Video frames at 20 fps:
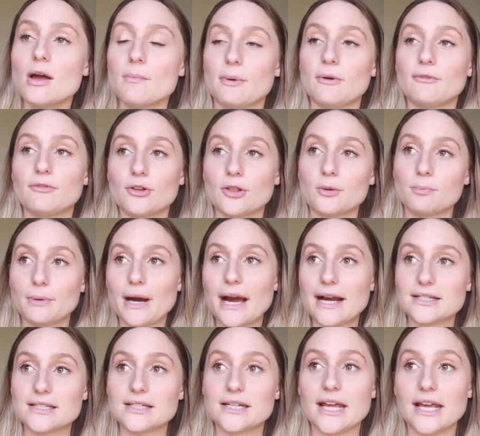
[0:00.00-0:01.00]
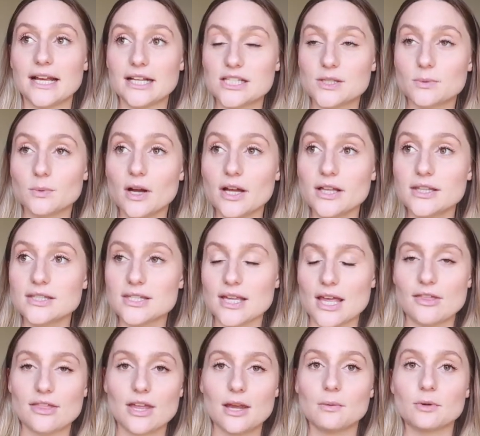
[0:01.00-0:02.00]
But for the Braxton Hicks ones,
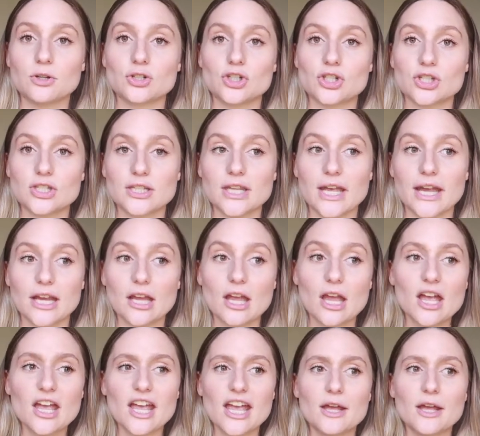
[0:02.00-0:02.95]
they were just like,